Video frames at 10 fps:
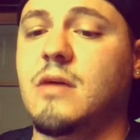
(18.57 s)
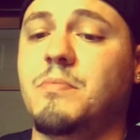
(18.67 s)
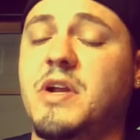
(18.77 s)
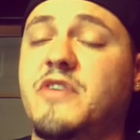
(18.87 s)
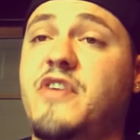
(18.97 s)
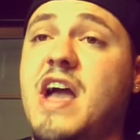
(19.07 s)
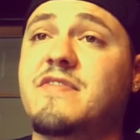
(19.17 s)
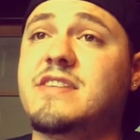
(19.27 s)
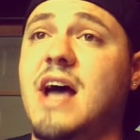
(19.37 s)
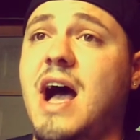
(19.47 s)
but if you
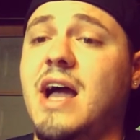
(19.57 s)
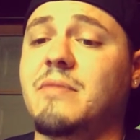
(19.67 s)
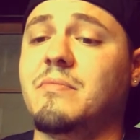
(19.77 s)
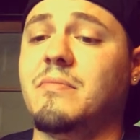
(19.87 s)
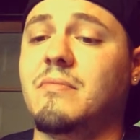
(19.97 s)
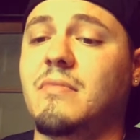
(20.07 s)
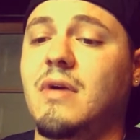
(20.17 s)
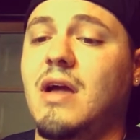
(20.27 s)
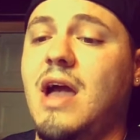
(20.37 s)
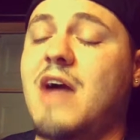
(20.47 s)
have time,
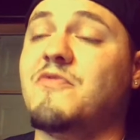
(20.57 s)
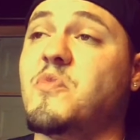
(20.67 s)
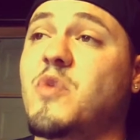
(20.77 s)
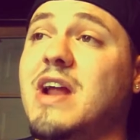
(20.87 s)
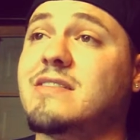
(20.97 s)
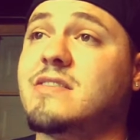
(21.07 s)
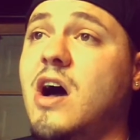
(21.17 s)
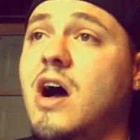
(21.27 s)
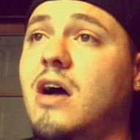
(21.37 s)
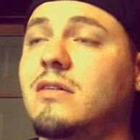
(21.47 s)
and from what I
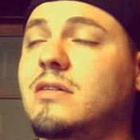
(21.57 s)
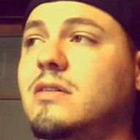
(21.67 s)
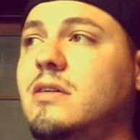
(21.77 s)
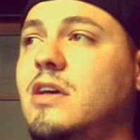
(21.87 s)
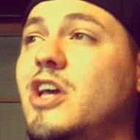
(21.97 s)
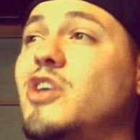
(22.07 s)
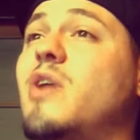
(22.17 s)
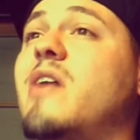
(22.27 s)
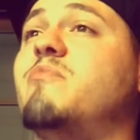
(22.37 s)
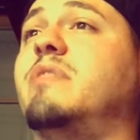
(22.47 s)
saw, you
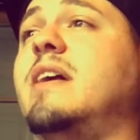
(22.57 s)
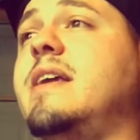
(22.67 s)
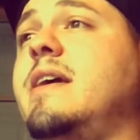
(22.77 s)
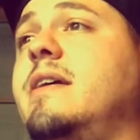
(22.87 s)
have plenty.